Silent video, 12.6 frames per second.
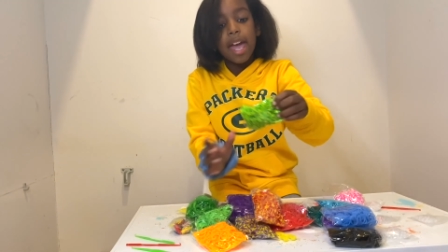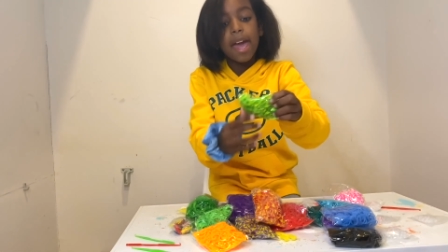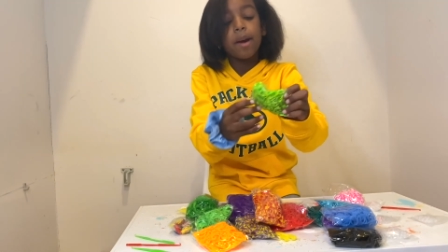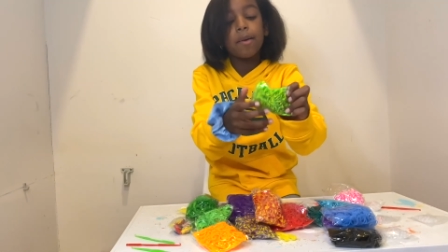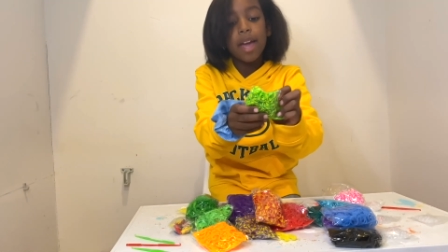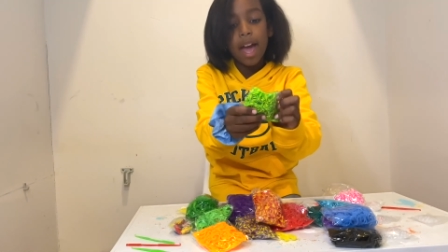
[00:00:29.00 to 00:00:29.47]

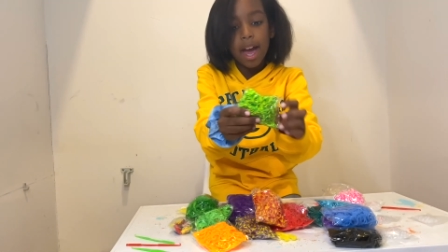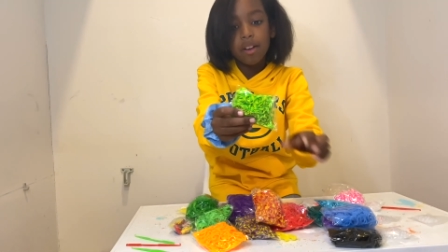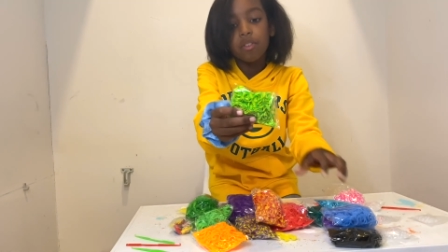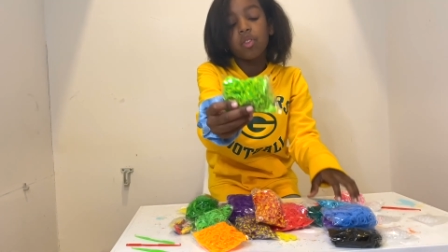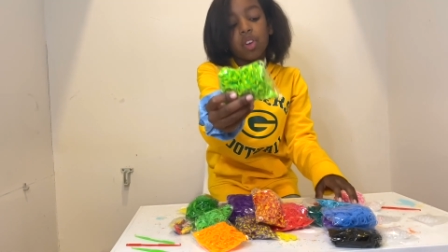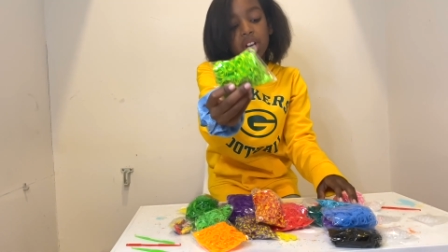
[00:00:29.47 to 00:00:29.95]
and we
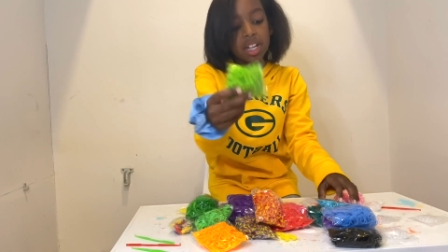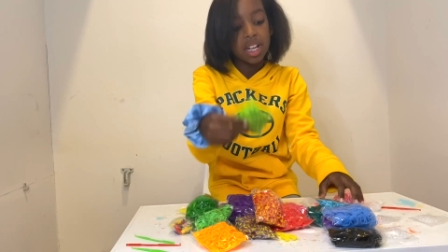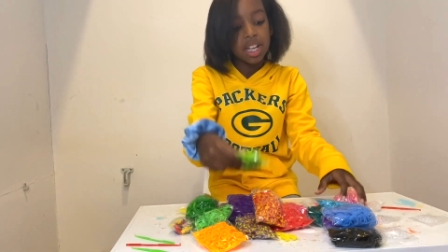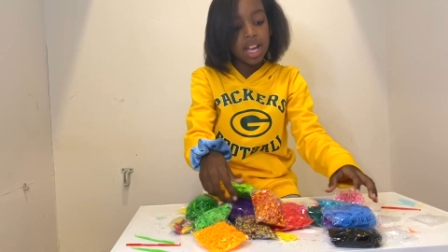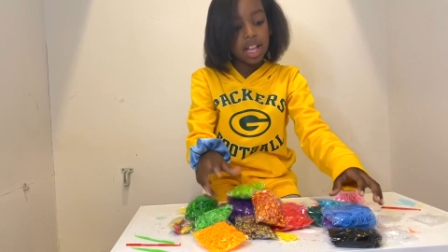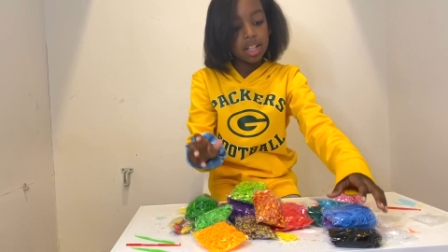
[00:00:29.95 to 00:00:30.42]
have green
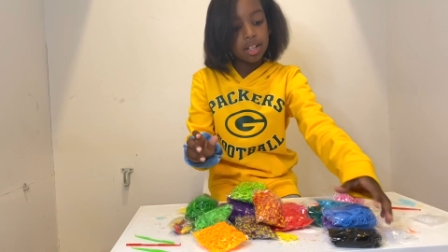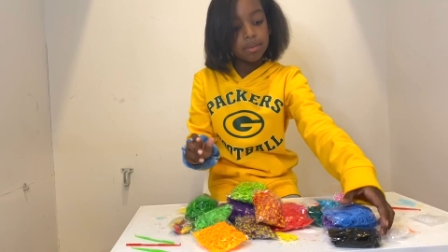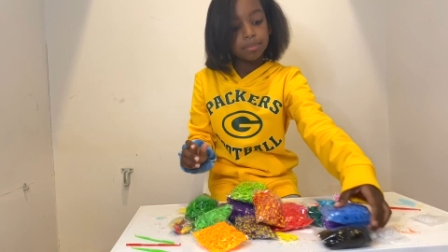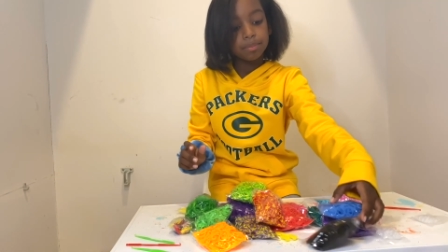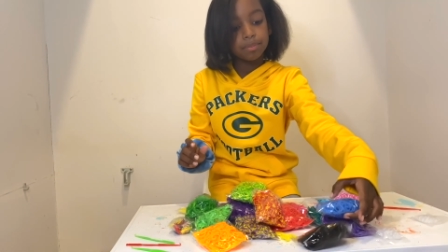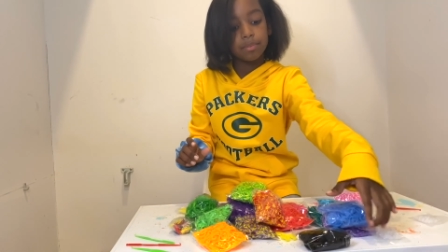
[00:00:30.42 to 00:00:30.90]
and yellow,
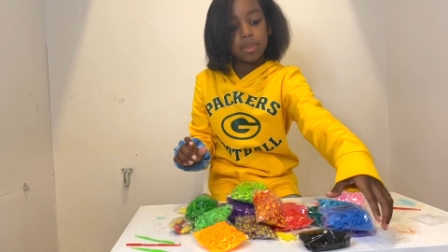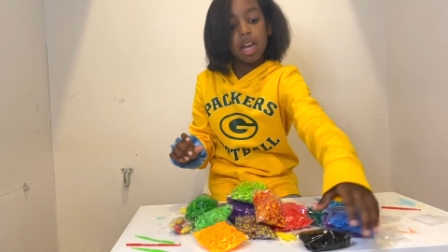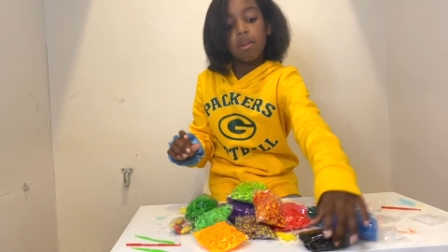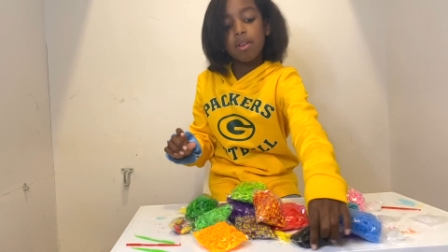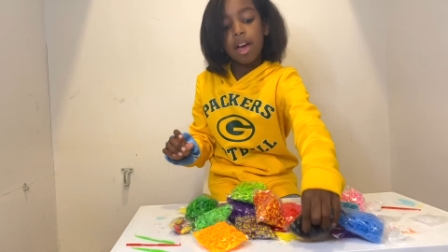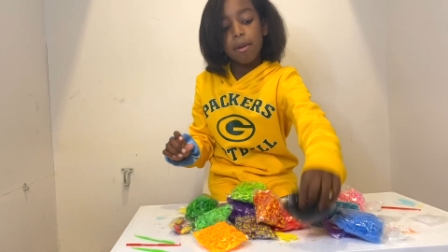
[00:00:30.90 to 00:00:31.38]

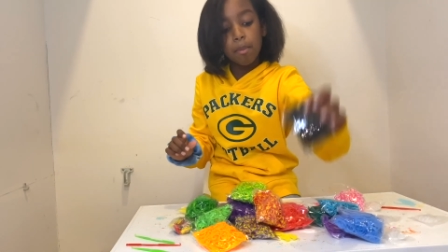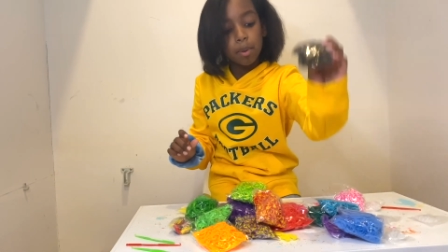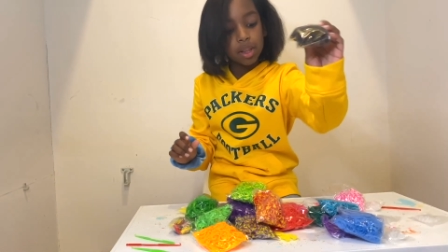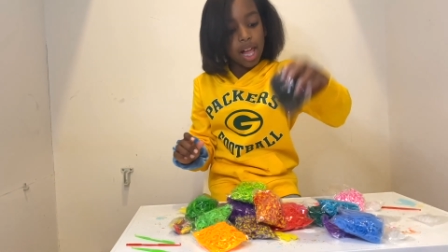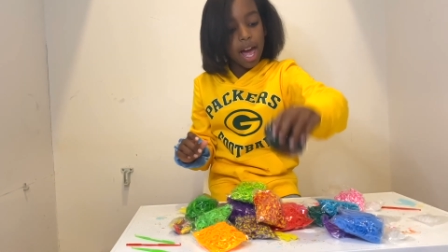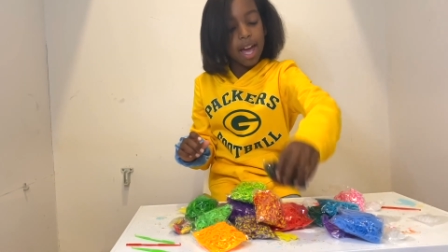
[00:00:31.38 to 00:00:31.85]
and we
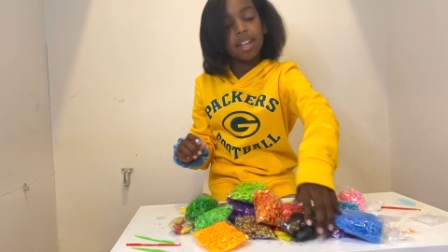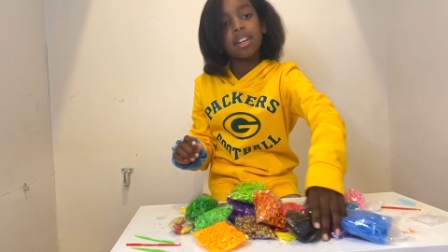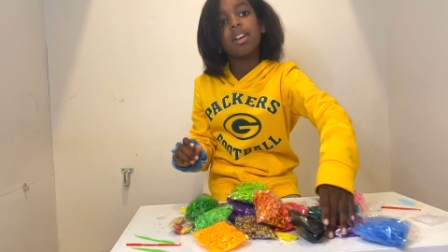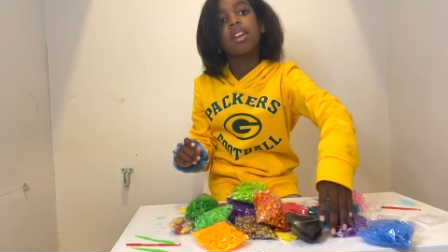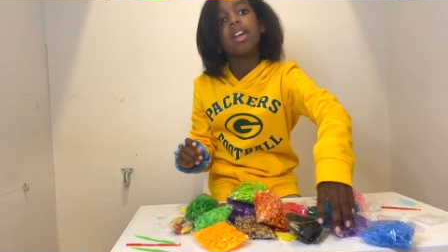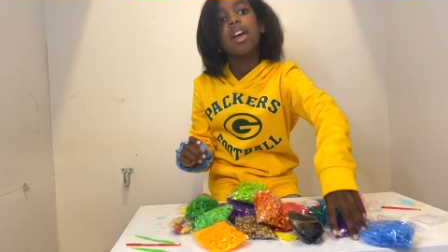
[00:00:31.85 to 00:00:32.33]
have black,
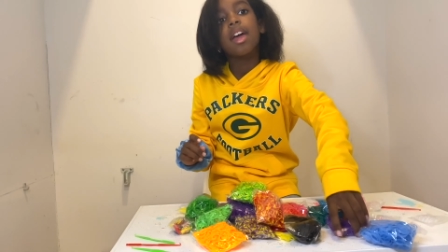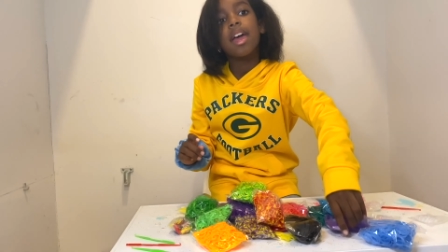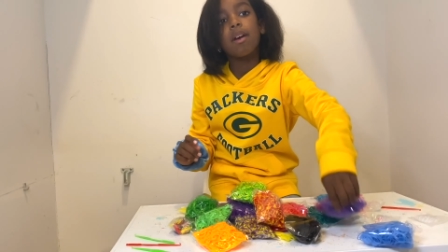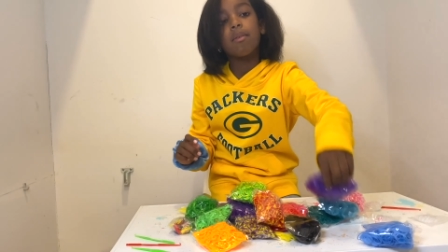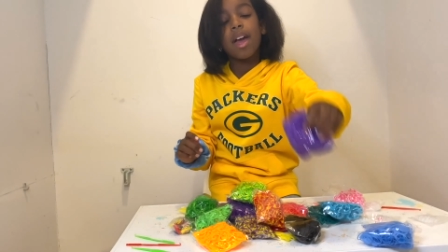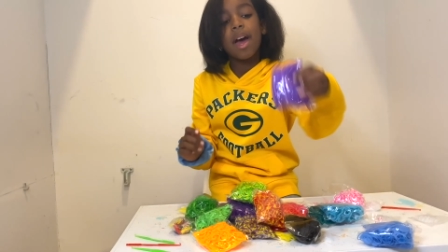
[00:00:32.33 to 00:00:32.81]

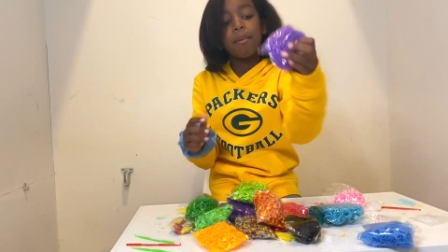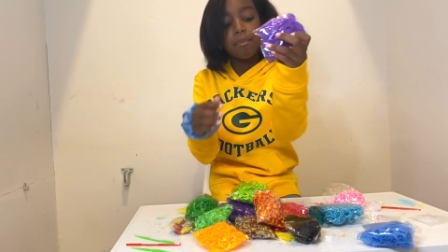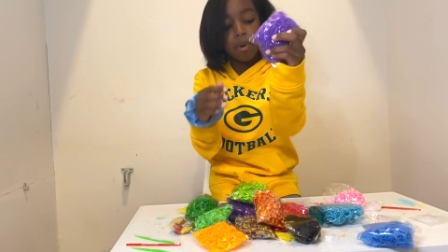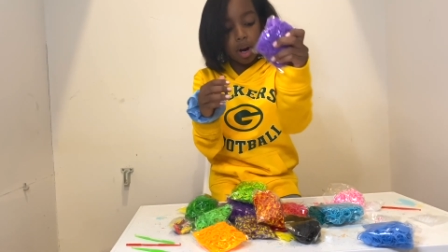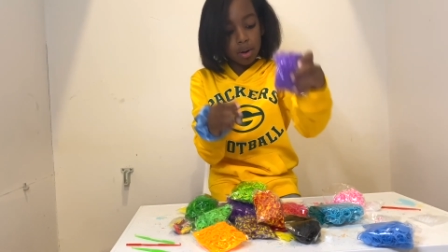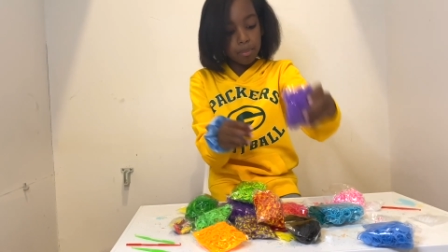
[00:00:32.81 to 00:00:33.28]
and we have
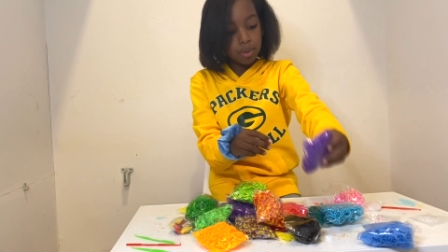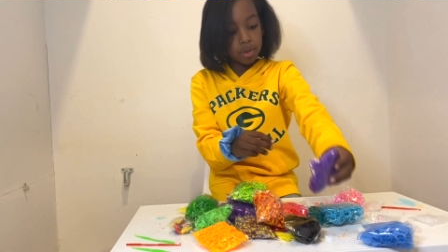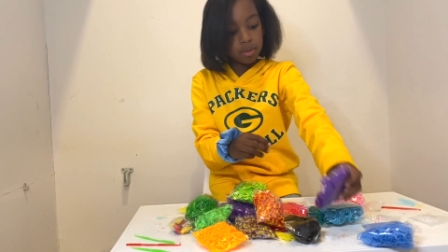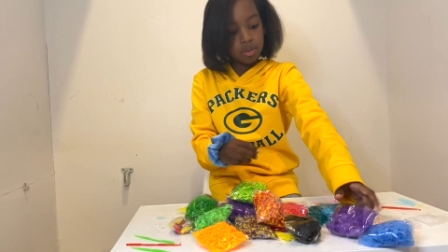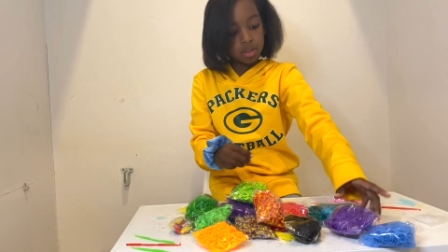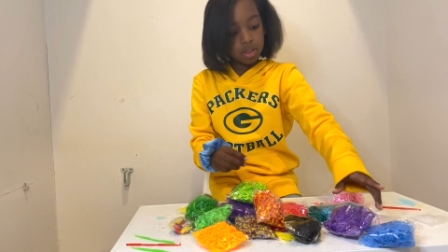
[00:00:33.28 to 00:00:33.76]
purple,